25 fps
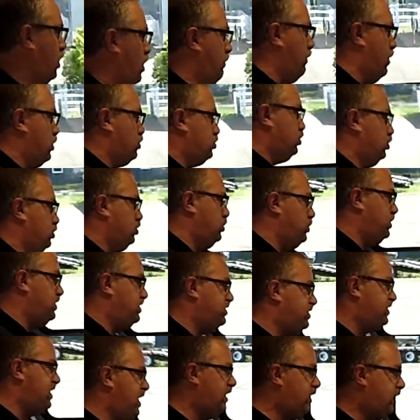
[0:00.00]
a commercial duty
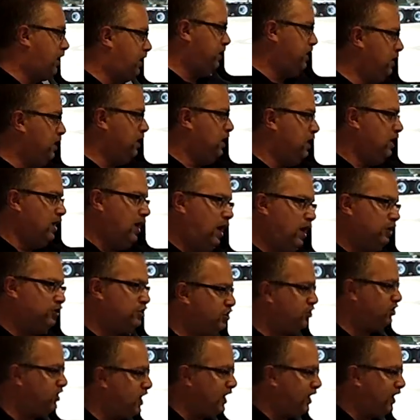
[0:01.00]
sink, uh,
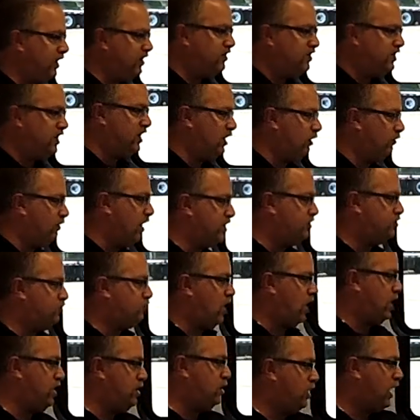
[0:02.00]
just like you'd see in a
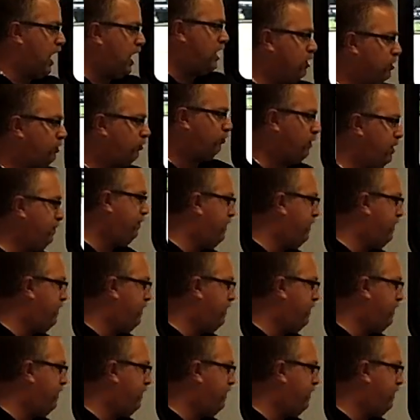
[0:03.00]
restaurant. You got your